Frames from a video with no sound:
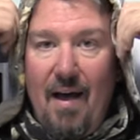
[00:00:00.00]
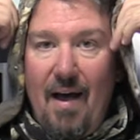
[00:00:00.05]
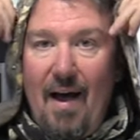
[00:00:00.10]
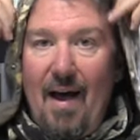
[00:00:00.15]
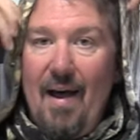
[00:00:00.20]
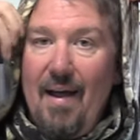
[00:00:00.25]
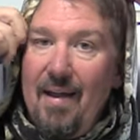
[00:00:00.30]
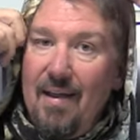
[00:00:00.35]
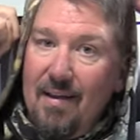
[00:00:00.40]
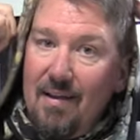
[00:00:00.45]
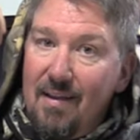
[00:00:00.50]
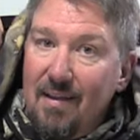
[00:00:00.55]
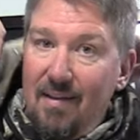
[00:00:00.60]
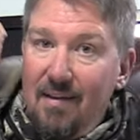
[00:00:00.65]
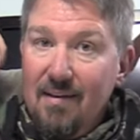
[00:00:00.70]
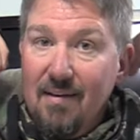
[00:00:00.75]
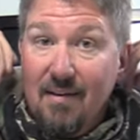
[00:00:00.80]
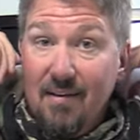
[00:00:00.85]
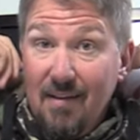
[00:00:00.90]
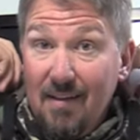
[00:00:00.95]
I,
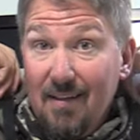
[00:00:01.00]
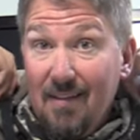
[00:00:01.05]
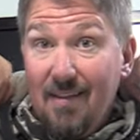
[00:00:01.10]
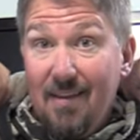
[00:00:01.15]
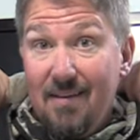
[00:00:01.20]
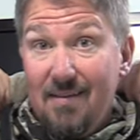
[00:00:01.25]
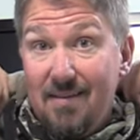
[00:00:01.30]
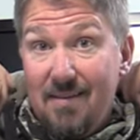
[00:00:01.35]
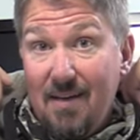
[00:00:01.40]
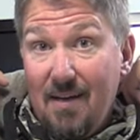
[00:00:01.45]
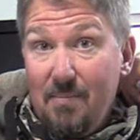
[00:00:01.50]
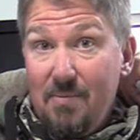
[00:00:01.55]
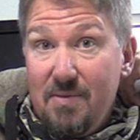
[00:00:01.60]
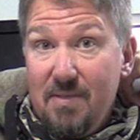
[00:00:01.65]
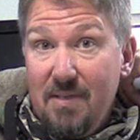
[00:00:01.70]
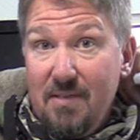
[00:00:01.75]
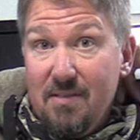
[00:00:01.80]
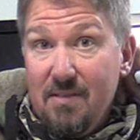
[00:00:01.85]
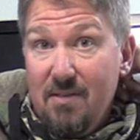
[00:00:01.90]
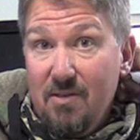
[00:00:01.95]
again, in this type of
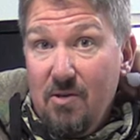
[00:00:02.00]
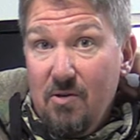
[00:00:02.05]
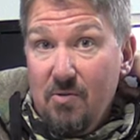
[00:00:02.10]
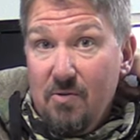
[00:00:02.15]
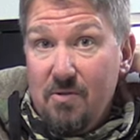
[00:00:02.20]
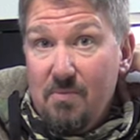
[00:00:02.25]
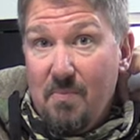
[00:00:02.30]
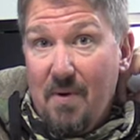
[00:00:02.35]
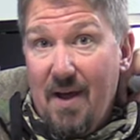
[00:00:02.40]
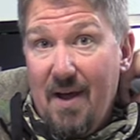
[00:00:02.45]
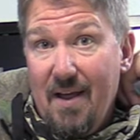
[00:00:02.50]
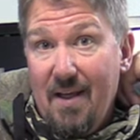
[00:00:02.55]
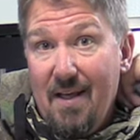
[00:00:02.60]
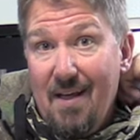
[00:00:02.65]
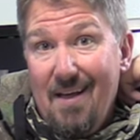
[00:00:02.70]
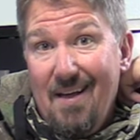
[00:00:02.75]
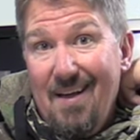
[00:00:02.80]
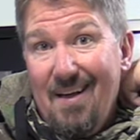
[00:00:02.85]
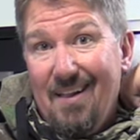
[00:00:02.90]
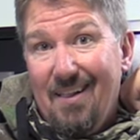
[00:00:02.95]
season, use my
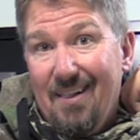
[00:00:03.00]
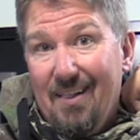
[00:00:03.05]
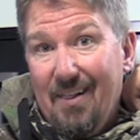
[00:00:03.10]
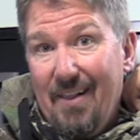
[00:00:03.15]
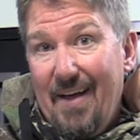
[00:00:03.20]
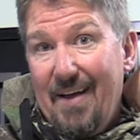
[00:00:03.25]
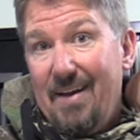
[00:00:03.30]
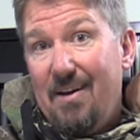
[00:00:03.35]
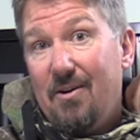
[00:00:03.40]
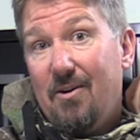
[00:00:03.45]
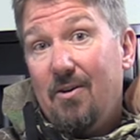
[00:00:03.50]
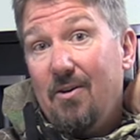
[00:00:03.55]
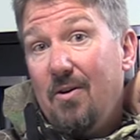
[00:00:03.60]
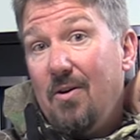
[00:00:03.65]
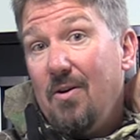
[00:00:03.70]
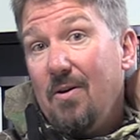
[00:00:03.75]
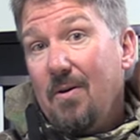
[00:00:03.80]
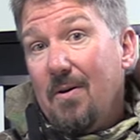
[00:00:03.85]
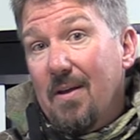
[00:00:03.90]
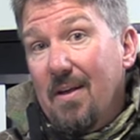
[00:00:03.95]

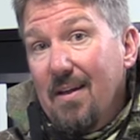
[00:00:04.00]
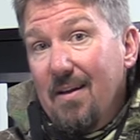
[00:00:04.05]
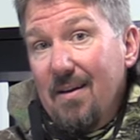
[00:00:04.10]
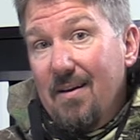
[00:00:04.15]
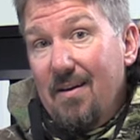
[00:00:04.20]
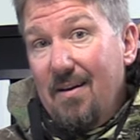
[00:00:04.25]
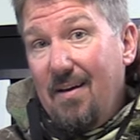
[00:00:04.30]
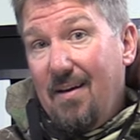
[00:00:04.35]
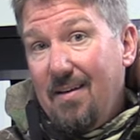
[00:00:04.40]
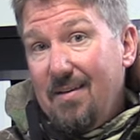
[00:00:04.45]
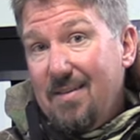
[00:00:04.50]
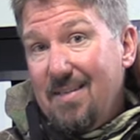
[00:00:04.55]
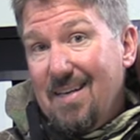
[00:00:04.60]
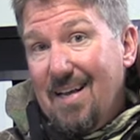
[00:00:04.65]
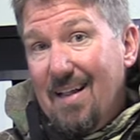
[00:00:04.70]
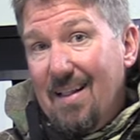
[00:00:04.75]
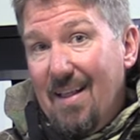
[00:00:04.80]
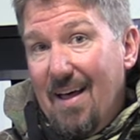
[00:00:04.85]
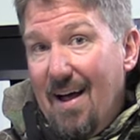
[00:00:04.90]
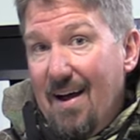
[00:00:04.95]
lighter and uh,
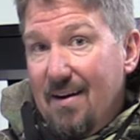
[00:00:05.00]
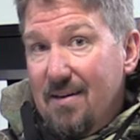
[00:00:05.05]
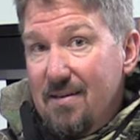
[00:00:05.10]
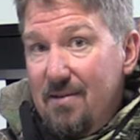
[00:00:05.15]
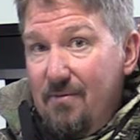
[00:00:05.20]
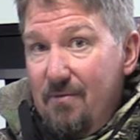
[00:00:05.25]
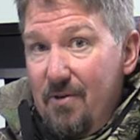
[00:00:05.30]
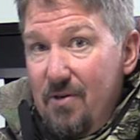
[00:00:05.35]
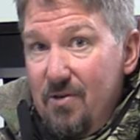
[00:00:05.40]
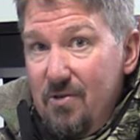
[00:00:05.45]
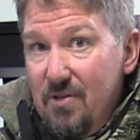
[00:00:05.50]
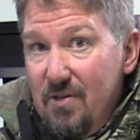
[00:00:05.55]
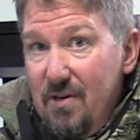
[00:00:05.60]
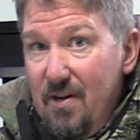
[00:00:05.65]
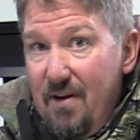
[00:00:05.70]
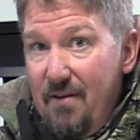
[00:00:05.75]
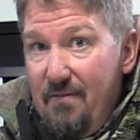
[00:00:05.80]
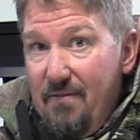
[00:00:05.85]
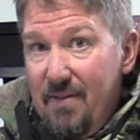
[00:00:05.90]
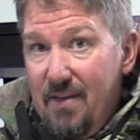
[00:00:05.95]
scent locked version
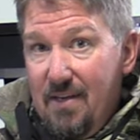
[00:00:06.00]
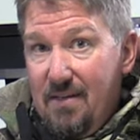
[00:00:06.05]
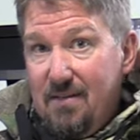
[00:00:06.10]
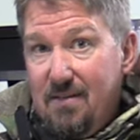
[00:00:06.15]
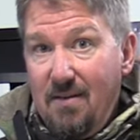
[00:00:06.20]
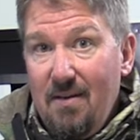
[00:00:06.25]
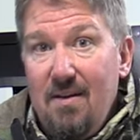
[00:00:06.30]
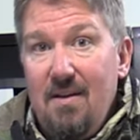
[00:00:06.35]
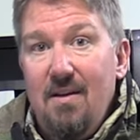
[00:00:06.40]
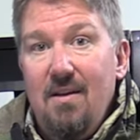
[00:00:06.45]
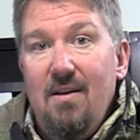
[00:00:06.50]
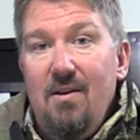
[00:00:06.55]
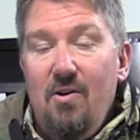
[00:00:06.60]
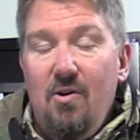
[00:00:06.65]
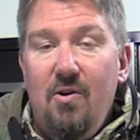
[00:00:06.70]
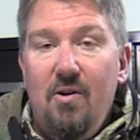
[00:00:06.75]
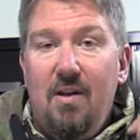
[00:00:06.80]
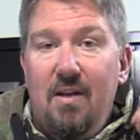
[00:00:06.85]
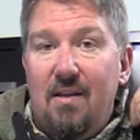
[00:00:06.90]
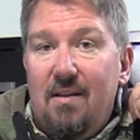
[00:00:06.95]
of this
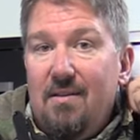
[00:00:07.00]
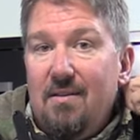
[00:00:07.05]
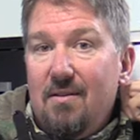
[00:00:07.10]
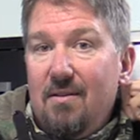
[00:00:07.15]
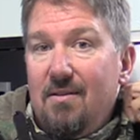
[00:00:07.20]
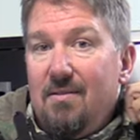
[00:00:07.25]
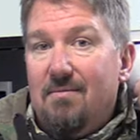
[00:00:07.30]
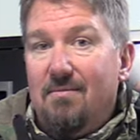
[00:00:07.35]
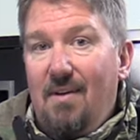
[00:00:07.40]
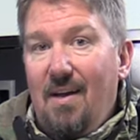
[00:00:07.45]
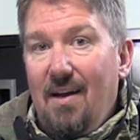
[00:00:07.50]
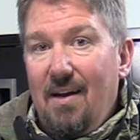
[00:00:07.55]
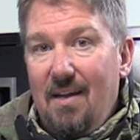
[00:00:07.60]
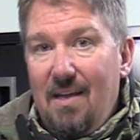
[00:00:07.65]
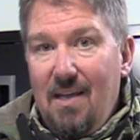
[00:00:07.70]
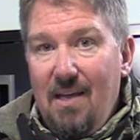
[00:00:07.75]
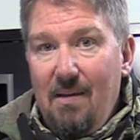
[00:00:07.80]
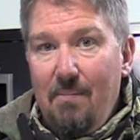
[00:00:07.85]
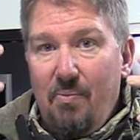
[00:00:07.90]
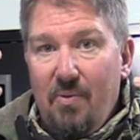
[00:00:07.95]
hoodie to kind of
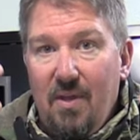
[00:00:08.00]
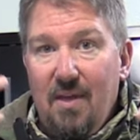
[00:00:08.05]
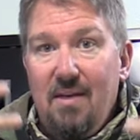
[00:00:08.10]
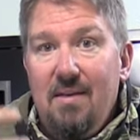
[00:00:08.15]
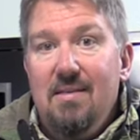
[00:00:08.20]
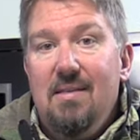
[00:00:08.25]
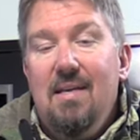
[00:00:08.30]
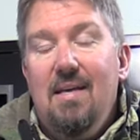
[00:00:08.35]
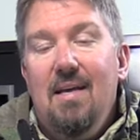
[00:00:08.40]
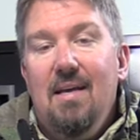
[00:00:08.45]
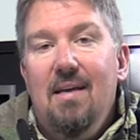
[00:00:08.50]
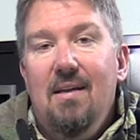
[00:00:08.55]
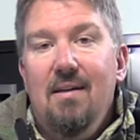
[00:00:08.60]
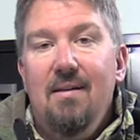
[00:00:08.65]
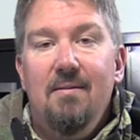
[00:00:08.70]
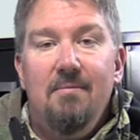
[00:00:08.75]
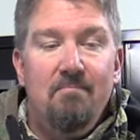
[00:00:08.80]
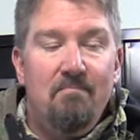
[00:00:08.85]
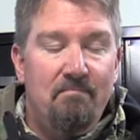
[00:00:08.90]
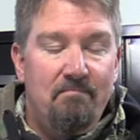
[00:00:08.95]
keep things in.